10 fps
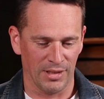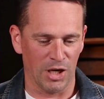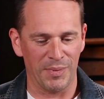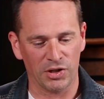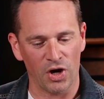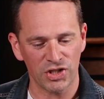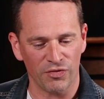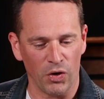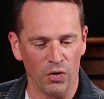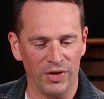Now, because
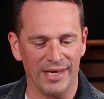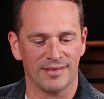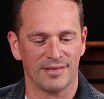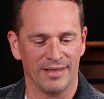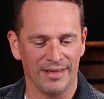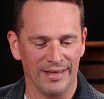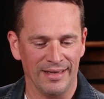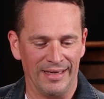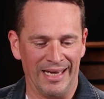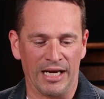of all this,
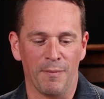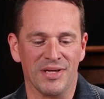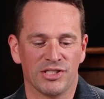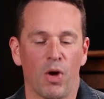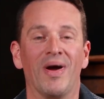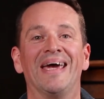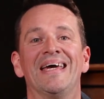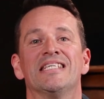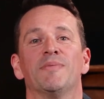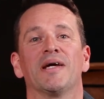it can be so
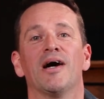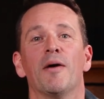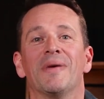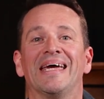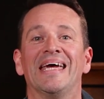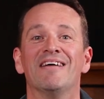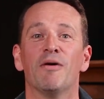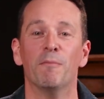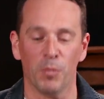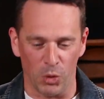easy to become
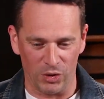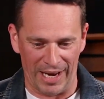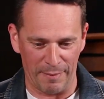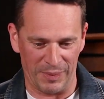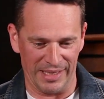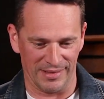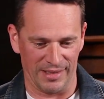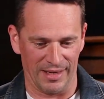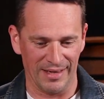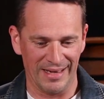even more like
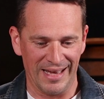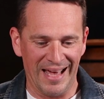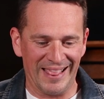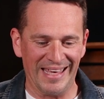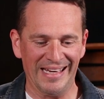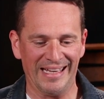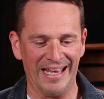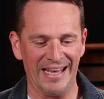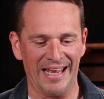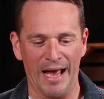Peter,
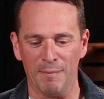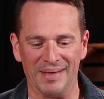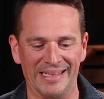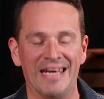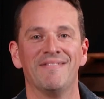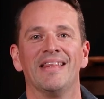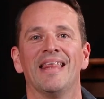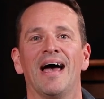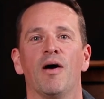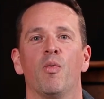thinking and believing
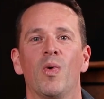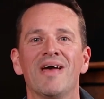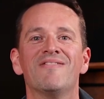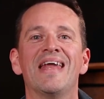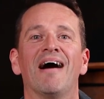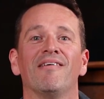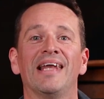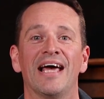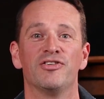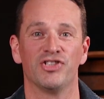that we've now
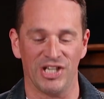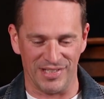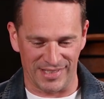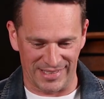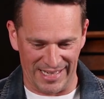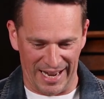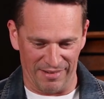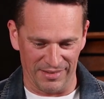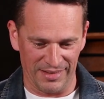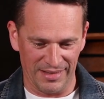let Jesus
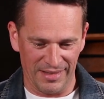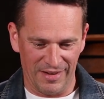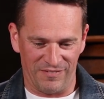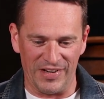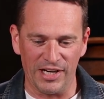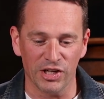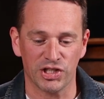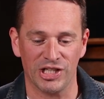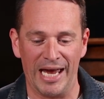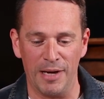down, feeling
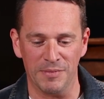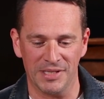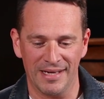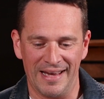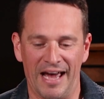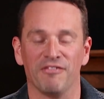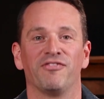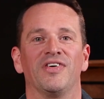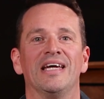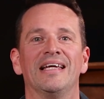ashamed and
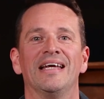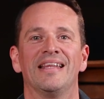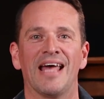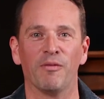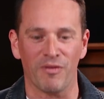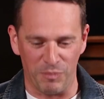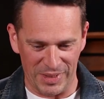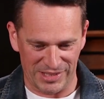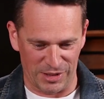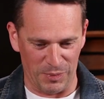feeling that we've
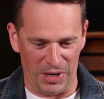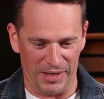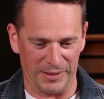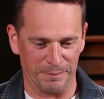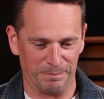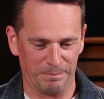missed the mark.